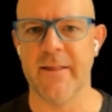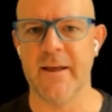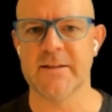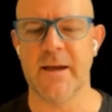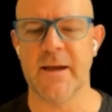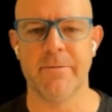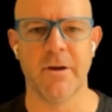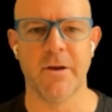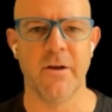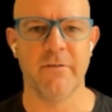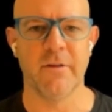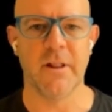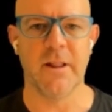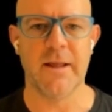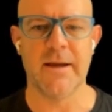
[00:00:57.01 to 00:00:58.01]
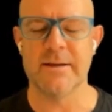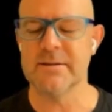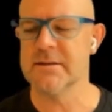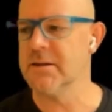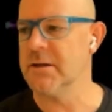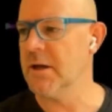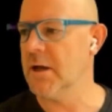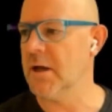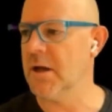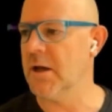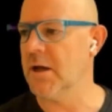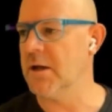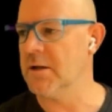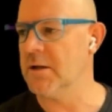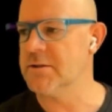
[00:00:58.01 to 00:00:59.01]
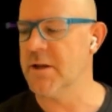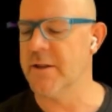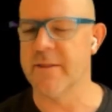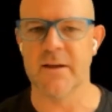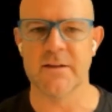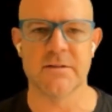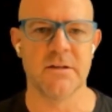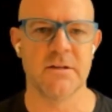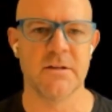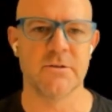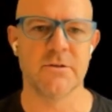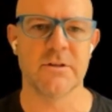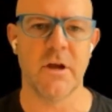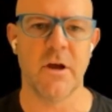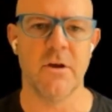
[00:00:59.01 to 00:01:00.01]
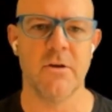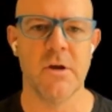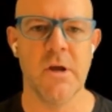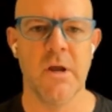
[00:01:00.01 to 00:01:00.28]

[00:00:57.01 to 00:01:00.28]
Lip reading: that's happened over the last 10,000 years or so.